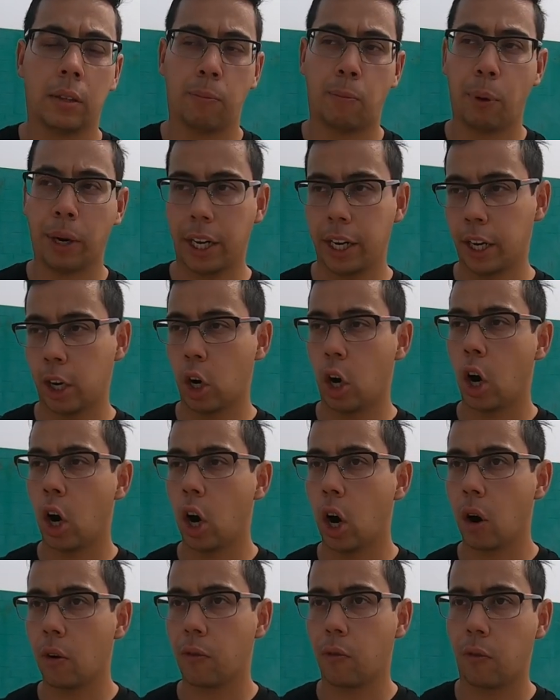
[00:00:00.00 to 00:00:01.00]
bringing a
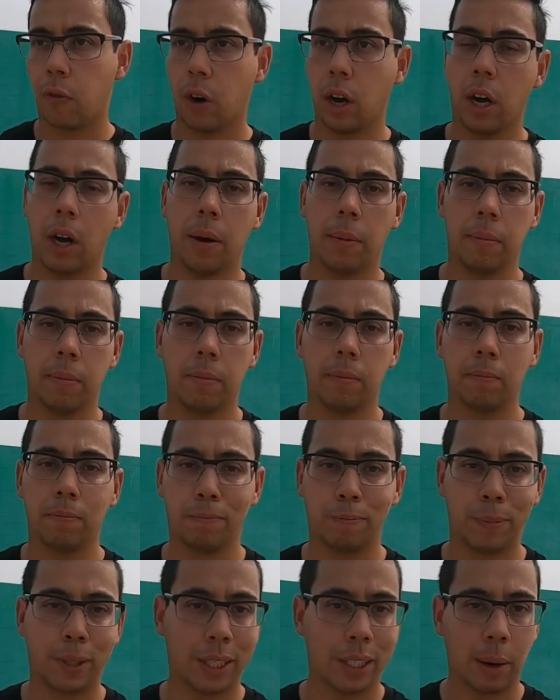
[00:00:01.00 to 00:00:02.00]
car from
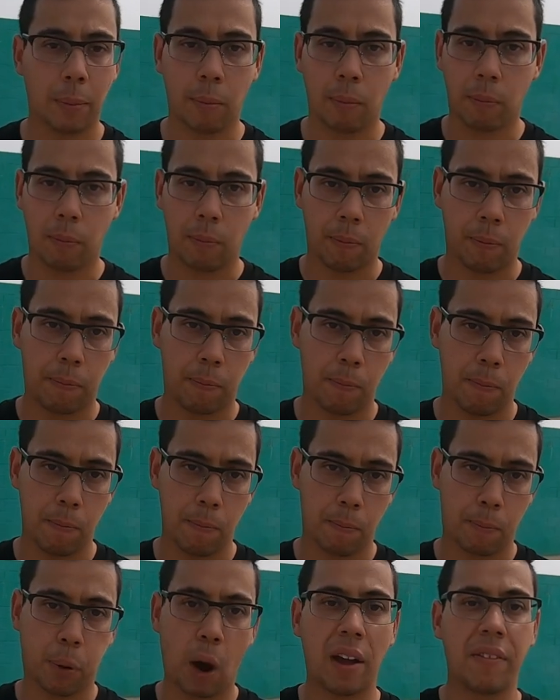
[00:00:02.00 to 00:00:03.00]
some
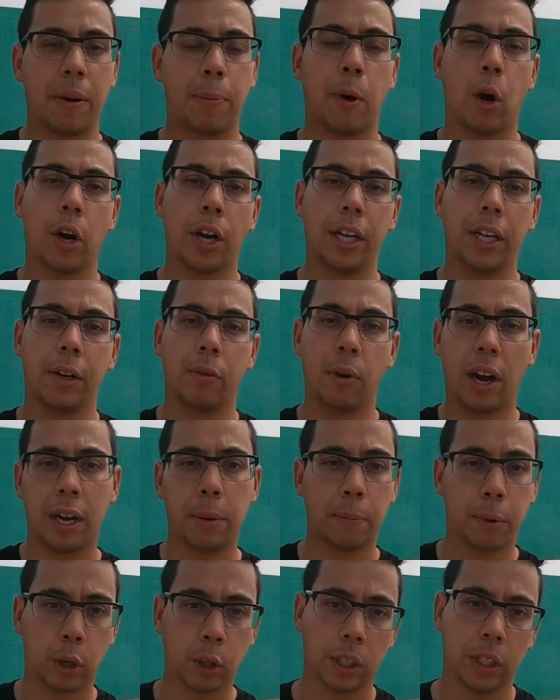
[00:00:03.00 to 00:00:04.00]
private party
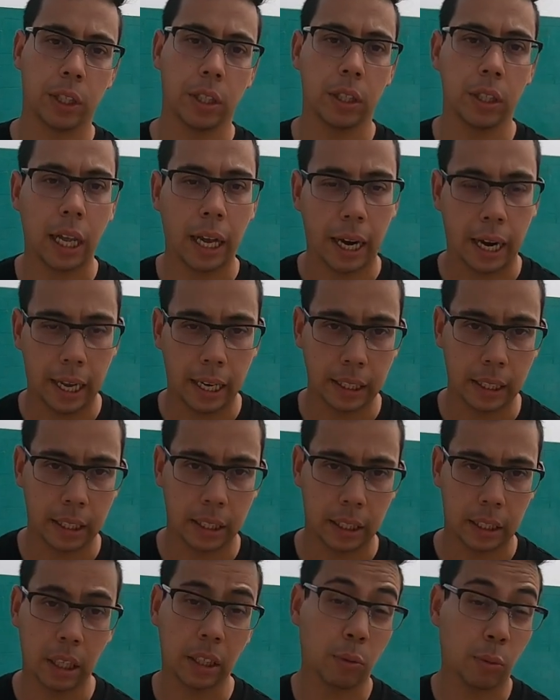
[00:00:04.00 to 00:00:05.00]
random person that
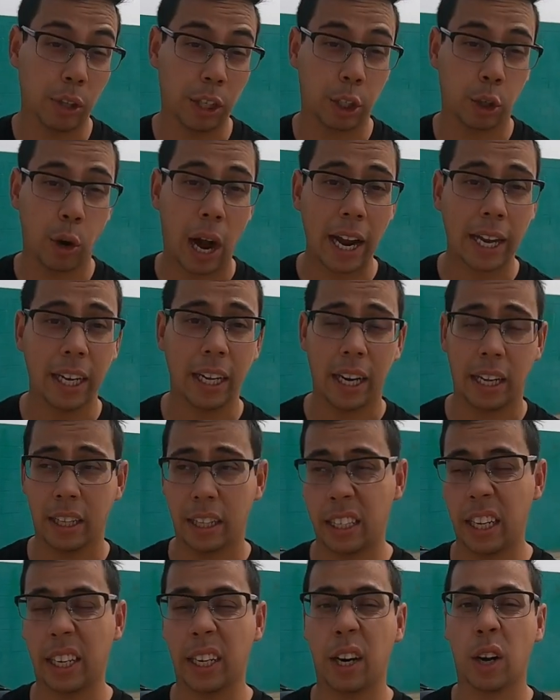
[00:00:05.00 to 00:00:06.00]
has doesn't really track it and
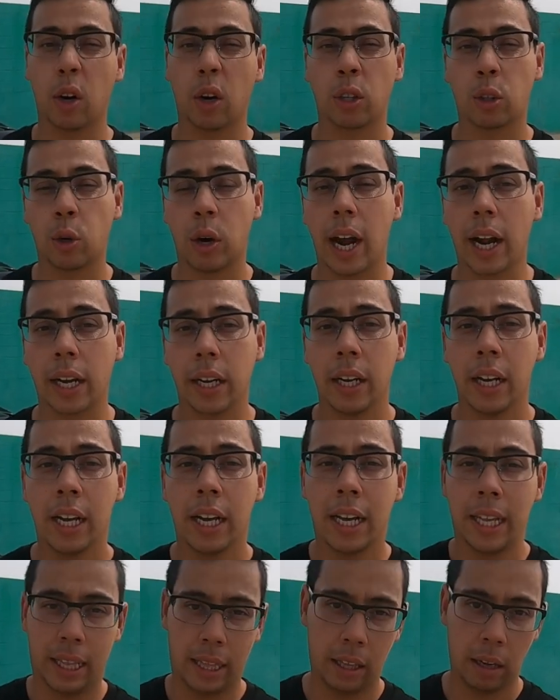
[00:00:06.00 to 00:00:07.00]
then taking it out on track
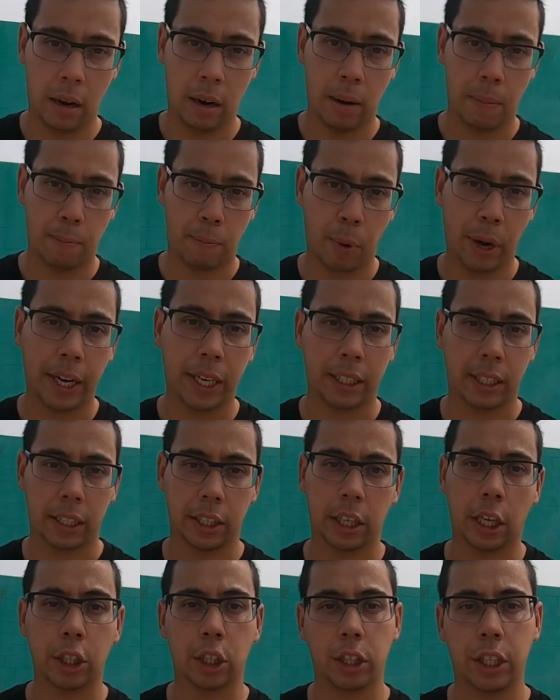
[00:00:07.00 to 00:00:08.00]
the brakes
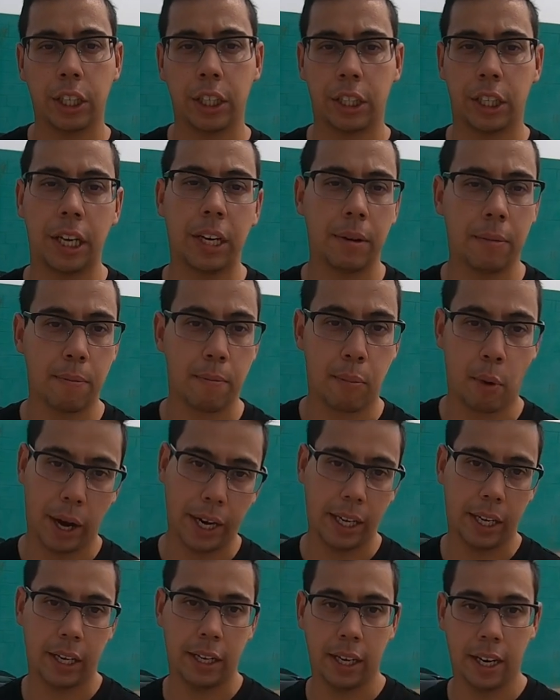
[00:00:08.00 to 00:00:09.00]
essentially didn't
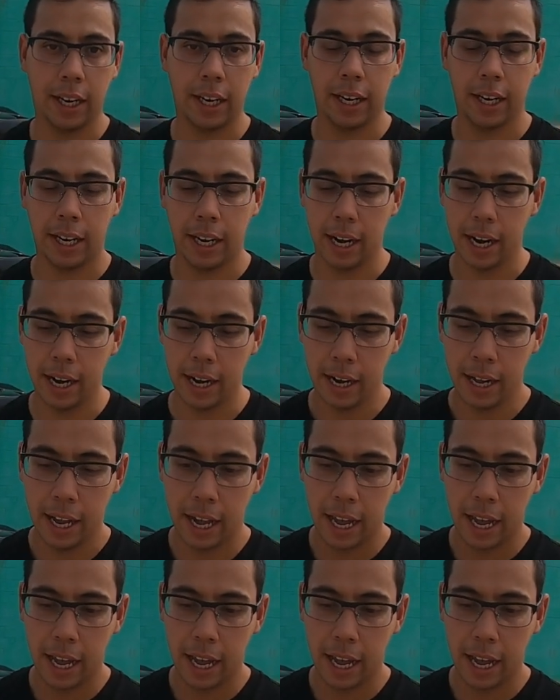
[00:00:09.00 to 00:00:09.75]
brake uh,